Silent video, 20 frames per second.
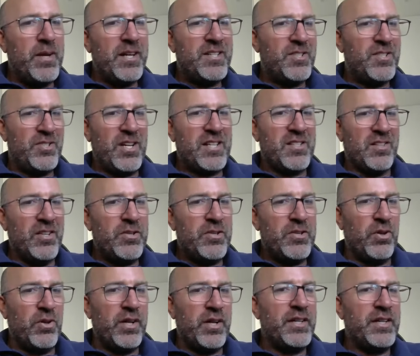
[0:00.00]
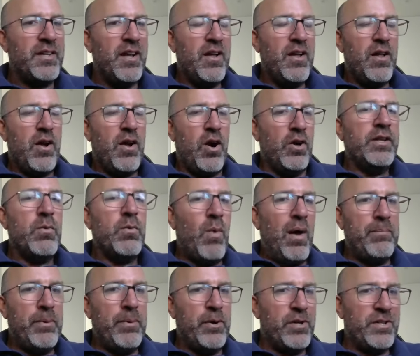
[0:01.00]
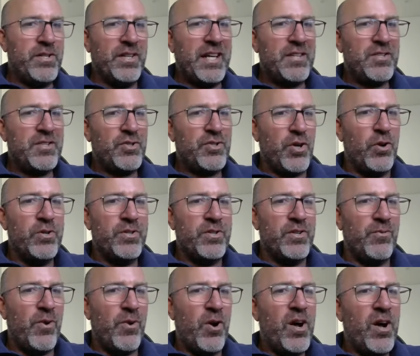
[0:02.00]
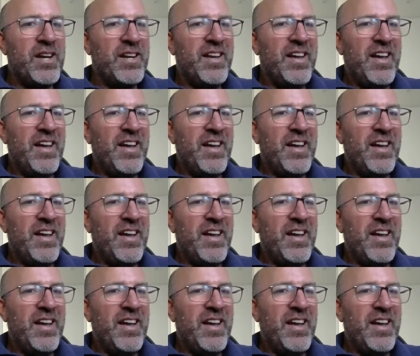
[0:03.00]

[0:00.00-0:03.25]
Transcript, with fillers: It's just literally only one person gets chosen, right?